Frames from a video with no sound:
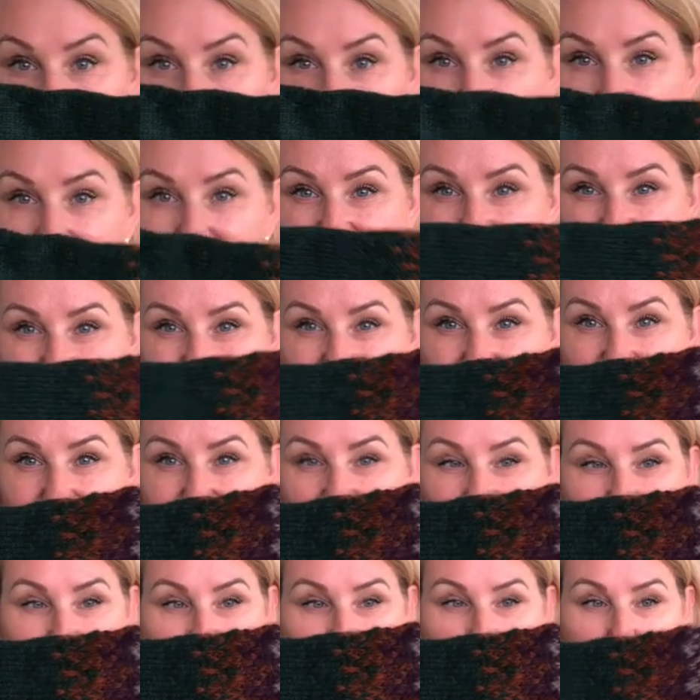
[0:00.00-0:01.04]
wide sleeve
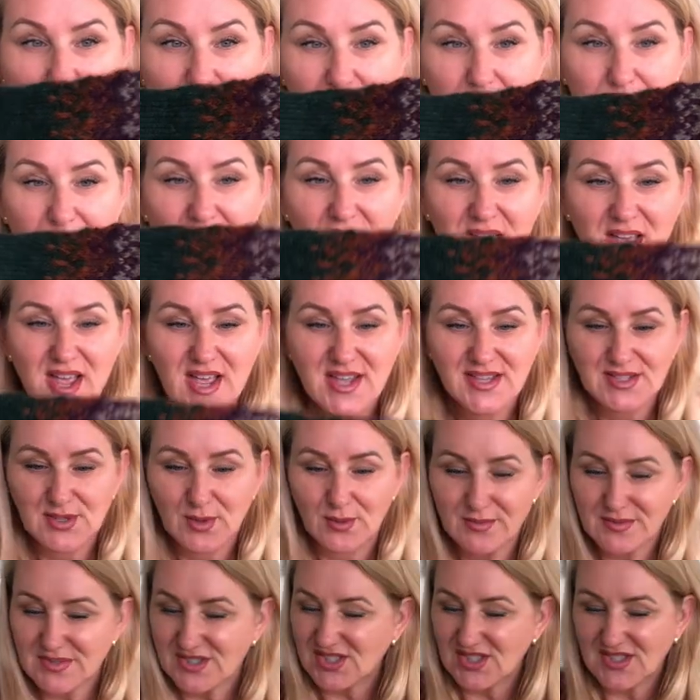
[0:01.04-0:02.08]
at the bottom. So
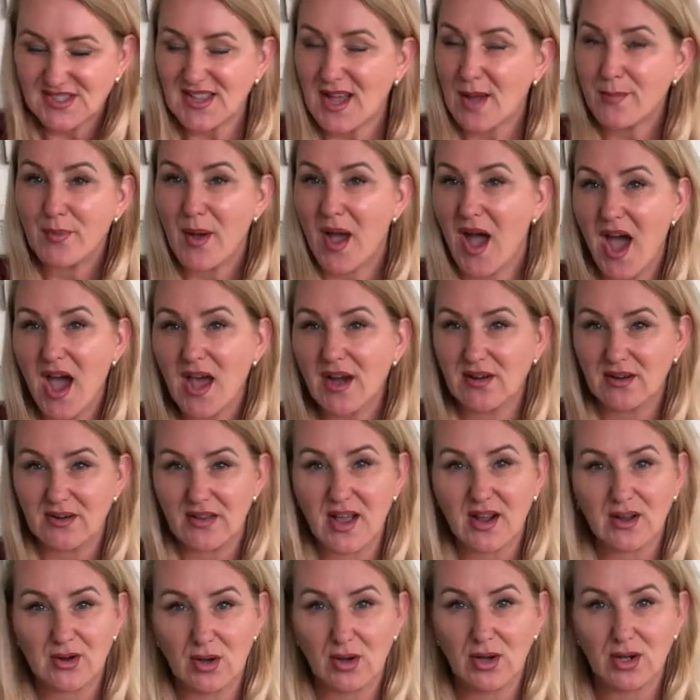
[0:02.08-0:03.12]
it was just that pattern
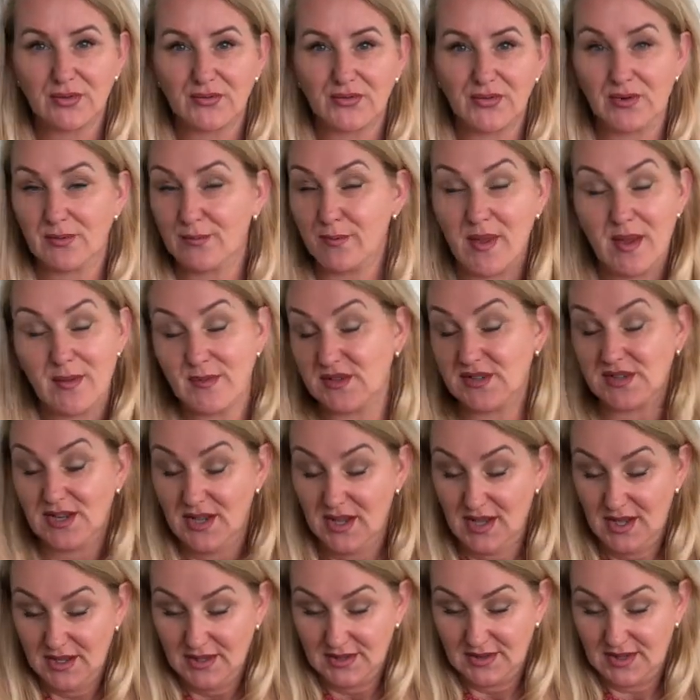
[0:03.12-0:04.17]
that called for. Maybe
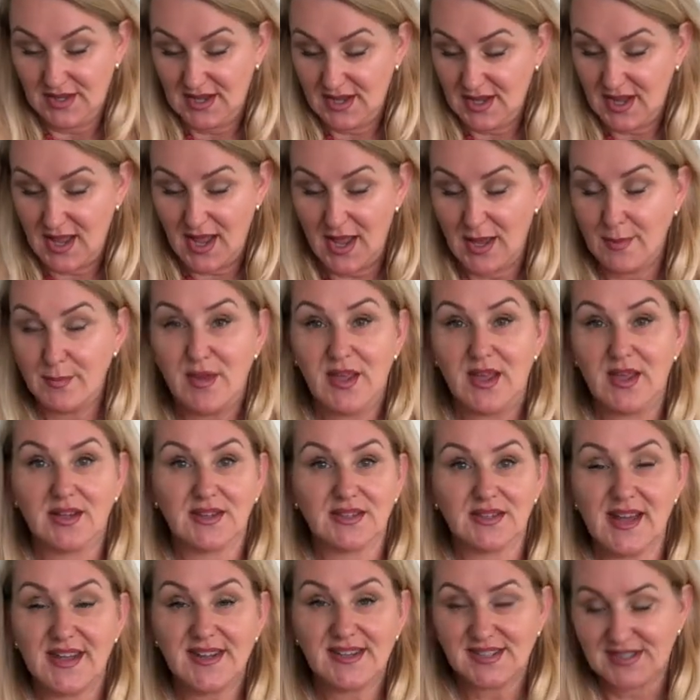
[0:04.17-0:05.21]
the Amy
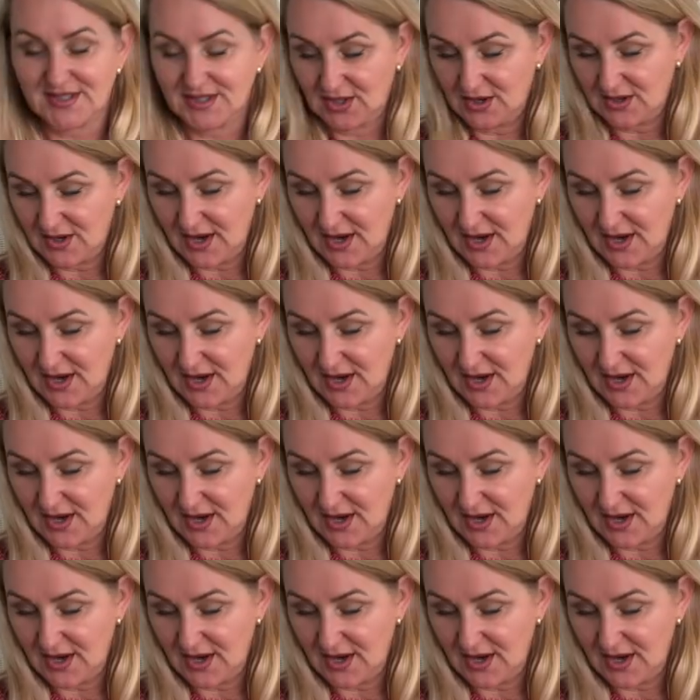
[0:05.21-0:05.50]
Gleixner